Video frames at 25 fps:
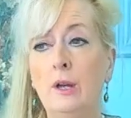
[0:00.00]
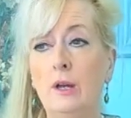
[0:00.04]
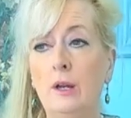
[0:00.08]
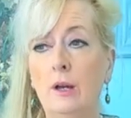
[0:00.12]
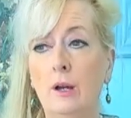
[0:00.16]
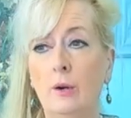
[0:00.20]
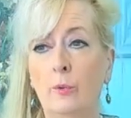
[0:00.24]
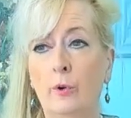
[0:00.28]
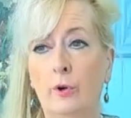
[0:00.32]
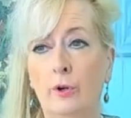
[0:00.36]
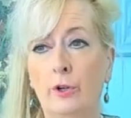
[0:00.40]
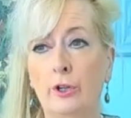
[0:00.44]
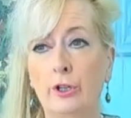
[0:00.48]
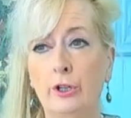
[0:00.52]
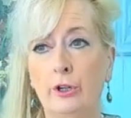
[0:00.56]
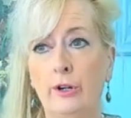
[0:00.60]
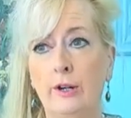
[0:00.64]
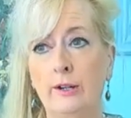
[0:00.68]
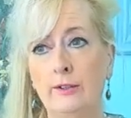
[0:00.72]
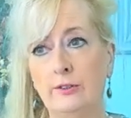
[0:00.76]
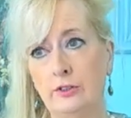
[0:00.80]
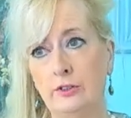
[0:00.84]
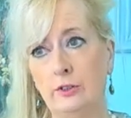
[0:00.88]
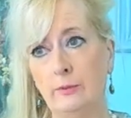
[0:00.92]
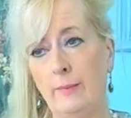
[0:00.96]
We're
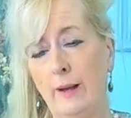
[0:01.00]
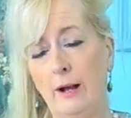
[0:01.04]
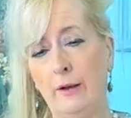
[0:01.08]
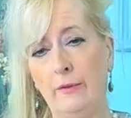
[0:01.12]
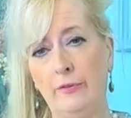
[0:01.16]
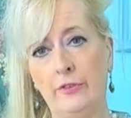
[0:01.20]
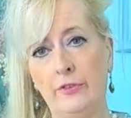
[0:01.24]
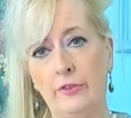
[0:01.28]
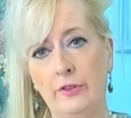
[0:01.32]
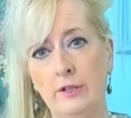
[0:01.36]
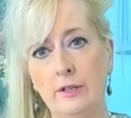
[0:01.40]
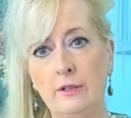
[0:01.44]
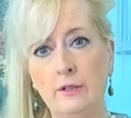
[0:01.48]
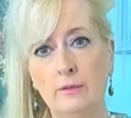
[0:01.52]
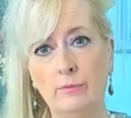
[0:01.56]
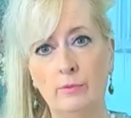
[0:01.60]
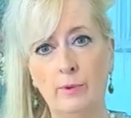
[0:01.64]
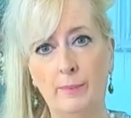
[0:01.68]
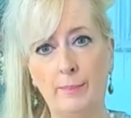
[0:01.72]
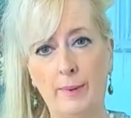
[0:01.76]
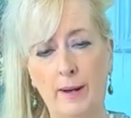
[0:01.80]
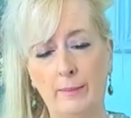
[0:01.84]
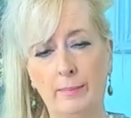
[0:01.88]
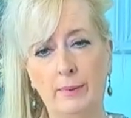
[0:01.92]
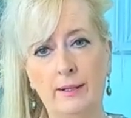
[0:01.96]
curious about the
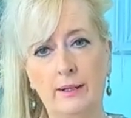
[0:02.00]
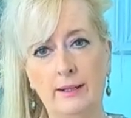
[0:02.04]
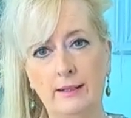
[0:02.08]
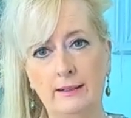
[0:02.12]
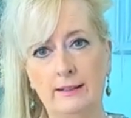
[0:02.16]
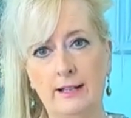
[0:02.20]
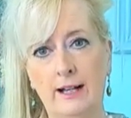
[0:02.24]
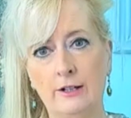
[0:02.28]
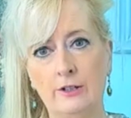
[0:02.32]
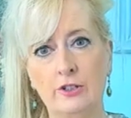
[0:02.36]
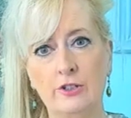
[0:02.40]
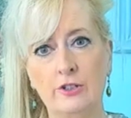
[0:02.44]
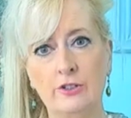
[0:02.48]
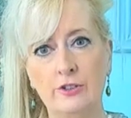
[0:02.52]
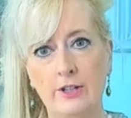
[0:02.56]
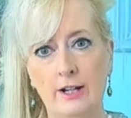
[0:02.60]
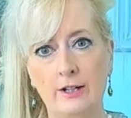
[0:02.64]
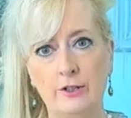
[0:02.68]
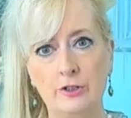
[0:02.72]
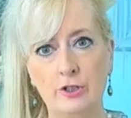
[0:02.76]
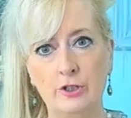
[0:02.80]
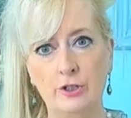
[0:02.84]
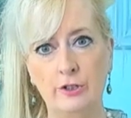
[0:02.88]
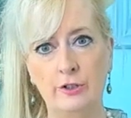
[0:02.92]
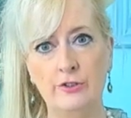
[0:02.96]
Republican
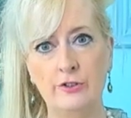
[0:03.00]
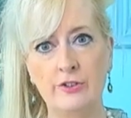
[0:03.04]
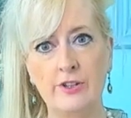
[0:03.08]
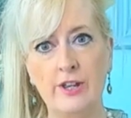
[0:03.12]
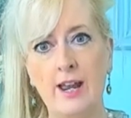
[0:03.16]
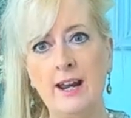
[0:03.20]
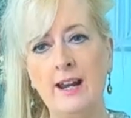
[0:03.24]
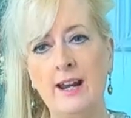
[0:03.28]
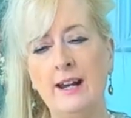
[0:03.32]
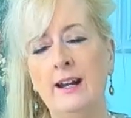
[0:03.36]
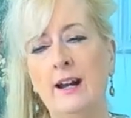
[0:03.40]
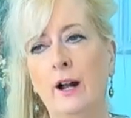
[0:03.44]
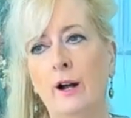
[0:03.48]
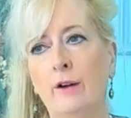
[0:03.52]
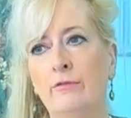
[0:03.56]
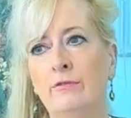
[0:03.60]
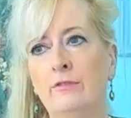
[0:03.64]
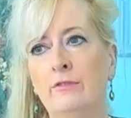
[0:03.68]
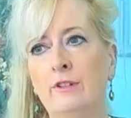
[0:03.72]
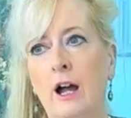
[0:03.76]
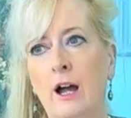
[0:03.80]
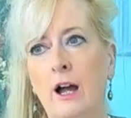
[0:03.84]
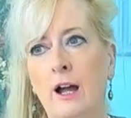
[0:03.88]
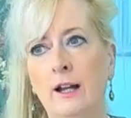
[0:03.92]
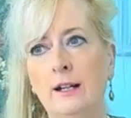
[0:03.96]
legislatures. 8 of
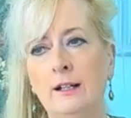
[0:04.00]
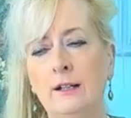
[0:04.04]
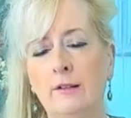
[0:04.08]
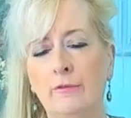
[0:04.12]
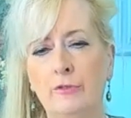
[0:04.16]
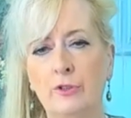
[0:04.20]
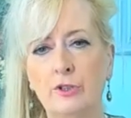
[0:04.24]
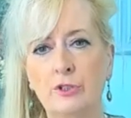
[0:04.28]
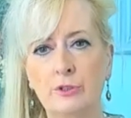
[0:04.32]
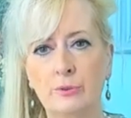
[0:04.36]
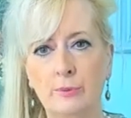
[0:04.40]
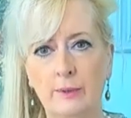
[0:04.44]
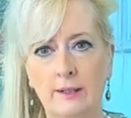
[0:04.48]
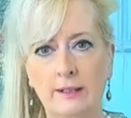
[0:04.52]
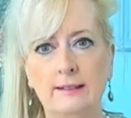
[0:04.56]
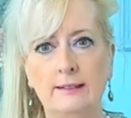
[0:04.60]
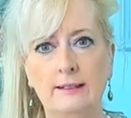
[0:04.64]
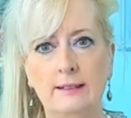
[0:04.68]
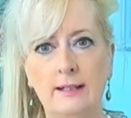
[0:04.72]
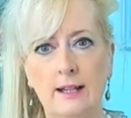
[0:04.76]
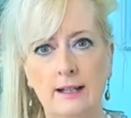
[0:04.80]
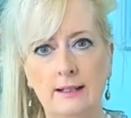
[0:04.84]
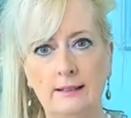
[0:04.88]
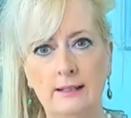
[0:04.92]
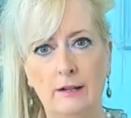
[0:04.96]
9 of the swing
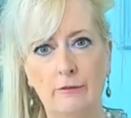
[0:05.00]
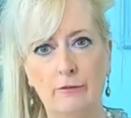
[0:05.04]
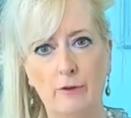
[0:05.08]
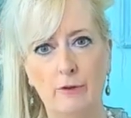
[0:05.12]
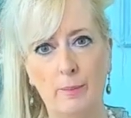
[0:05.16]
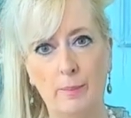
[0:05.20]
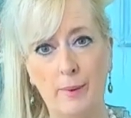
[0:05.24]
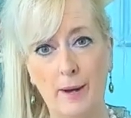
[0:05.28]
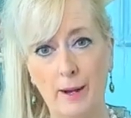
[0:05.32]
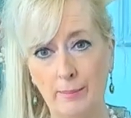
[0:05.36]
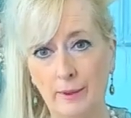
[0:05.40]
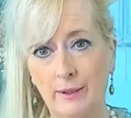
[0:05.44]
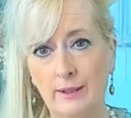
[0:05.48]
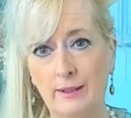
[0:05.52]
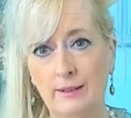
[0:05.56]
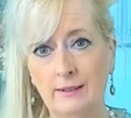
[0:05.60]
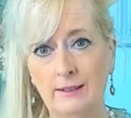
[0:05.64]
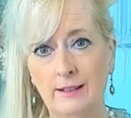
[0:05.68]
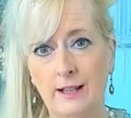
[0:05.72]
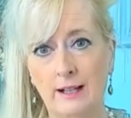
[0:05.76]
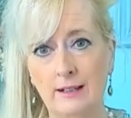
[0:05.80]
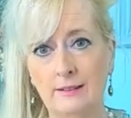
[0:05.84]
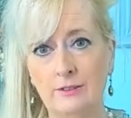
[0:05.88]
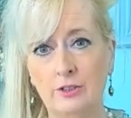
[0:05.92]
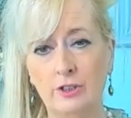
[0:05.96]
states have Republican
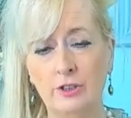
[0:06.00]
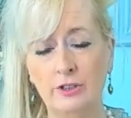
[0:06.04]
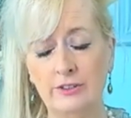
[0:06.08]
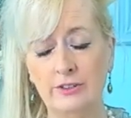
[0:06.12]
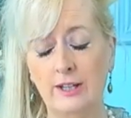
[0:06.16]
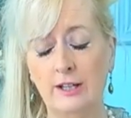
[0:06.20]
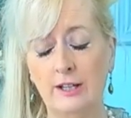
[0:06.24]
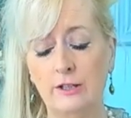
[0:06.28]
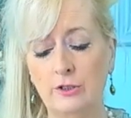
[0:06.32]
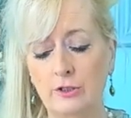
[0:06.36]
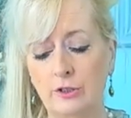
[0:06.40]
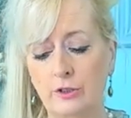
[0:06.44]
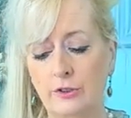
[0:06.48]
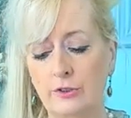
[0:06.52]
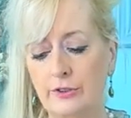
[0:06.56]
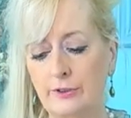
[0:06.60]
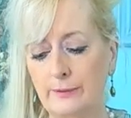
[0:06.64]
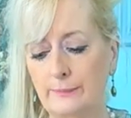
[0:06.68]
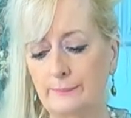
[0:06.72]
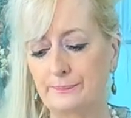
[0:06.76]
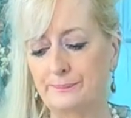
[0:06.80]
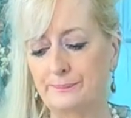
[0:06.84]
legislatures.